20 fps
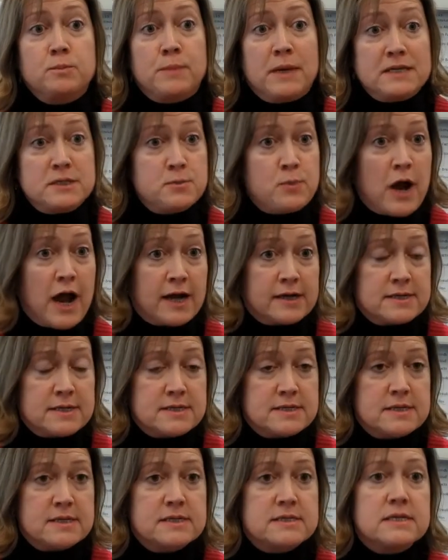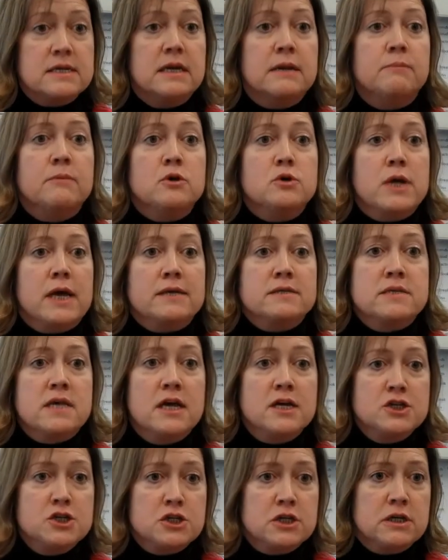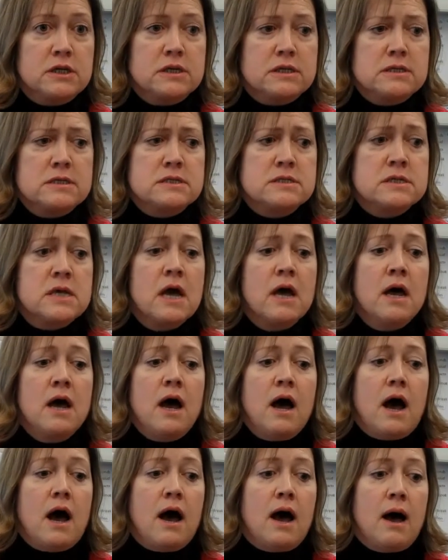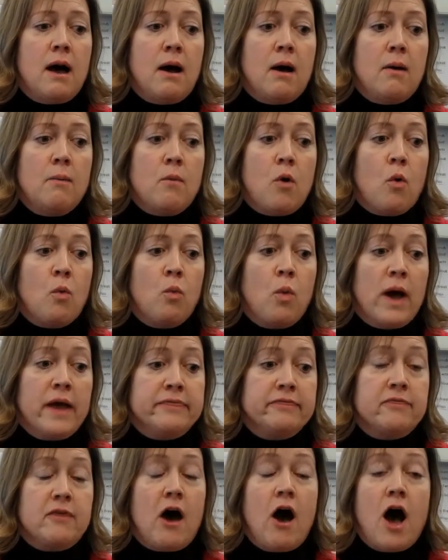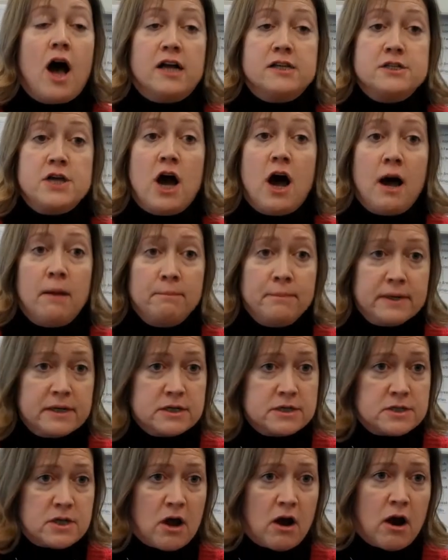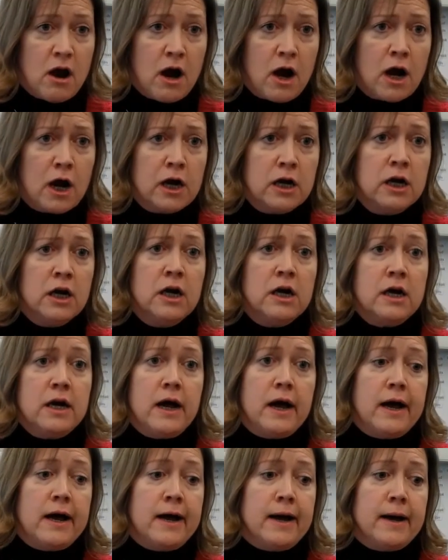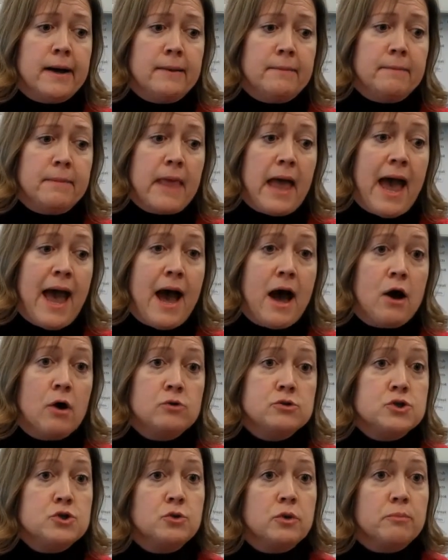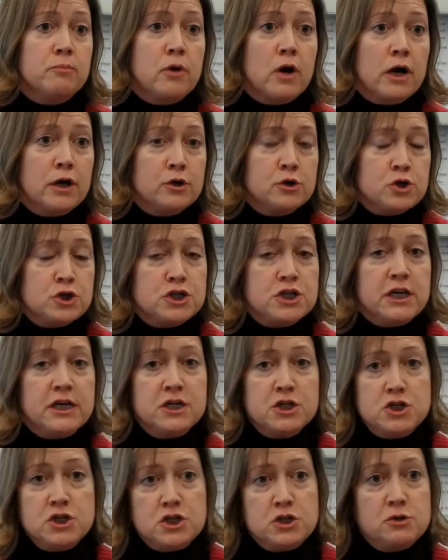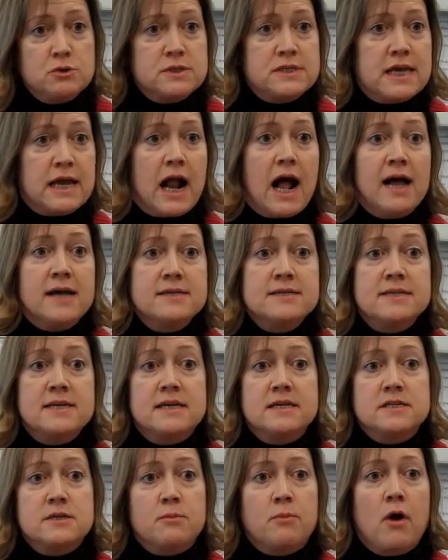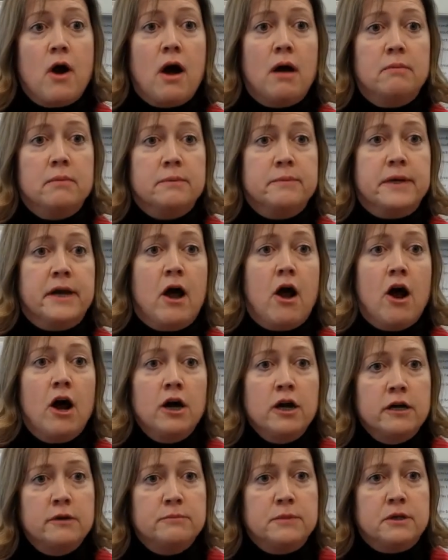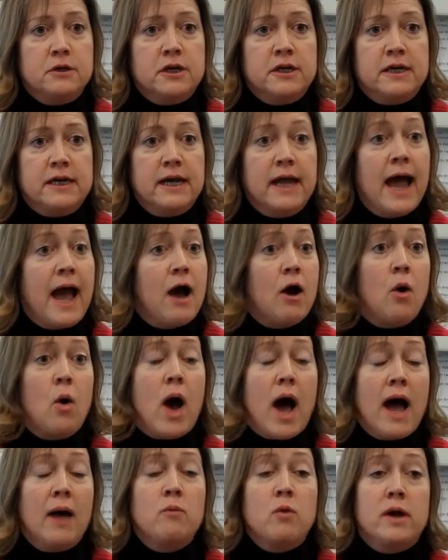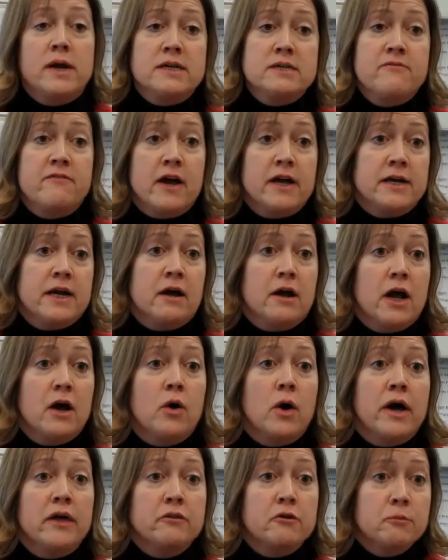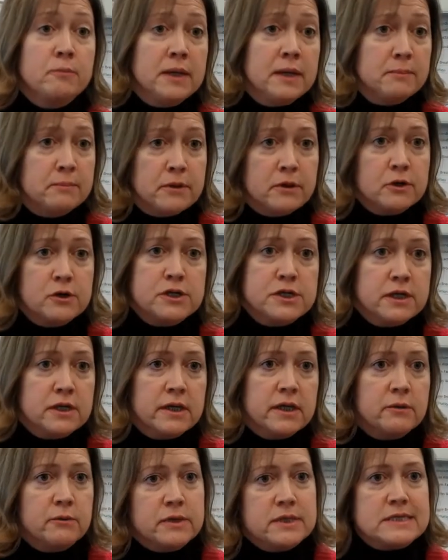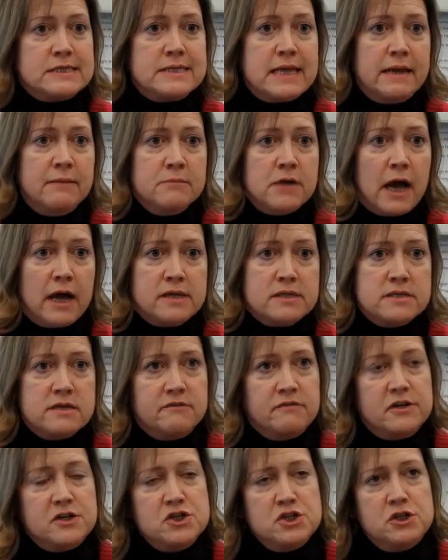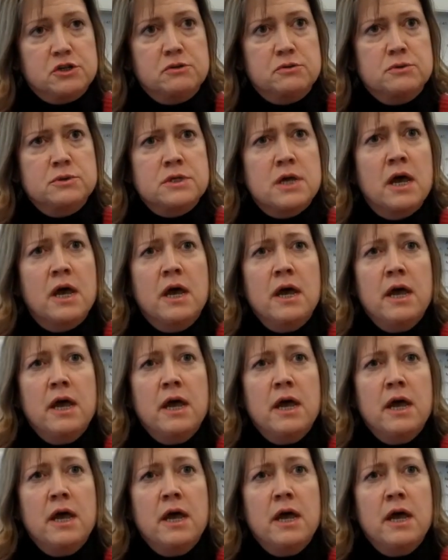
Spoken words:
best practices in immunizations, what the hot topics are, how to approach issues that I see as a problem in our community. How I want to find out how other people are dealing with the same kinds of issues,